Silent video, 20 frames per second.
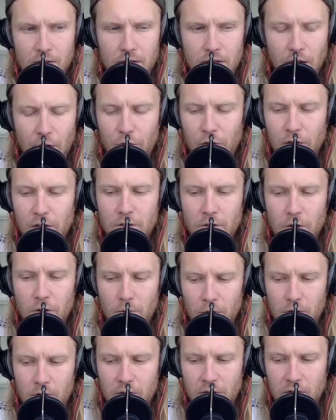Definitely do
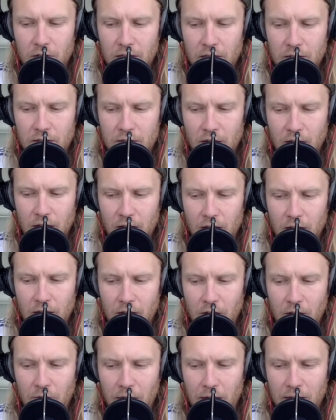it, because it's
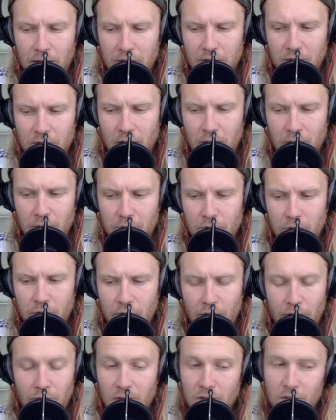around this time
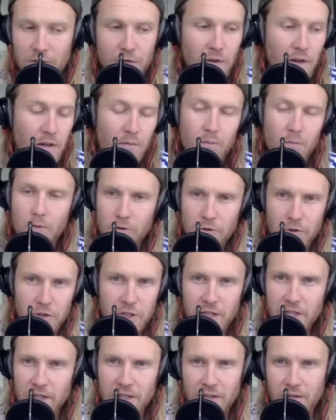too. Everyone's fucking bored
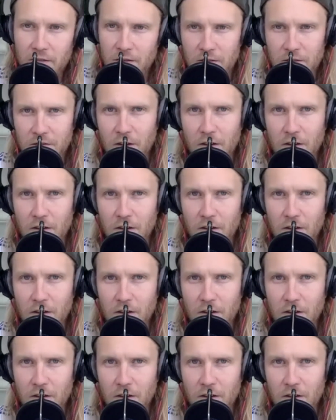shitless.